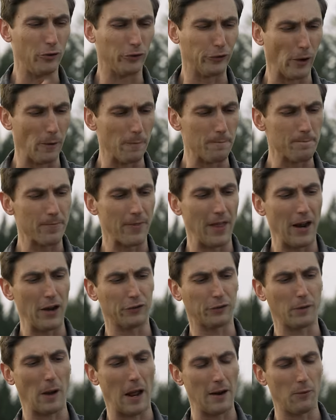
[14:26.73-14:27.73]
So that
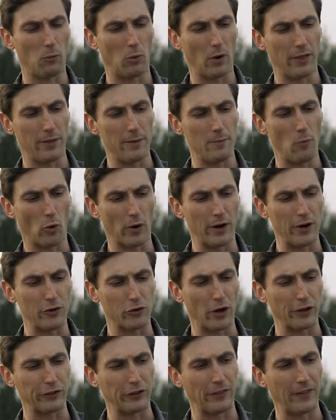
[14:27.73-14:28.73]
is kind of one of the more
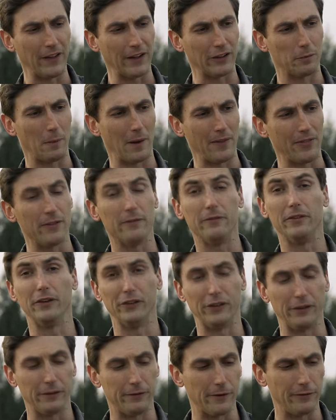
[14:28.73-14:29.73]
interesting things about the V
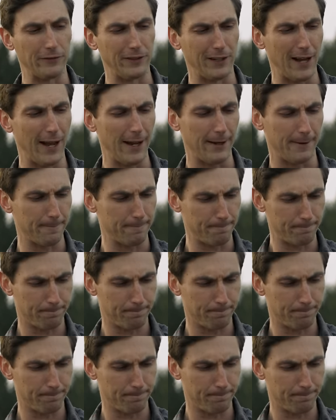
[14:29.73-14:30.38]
Z fifty-eight.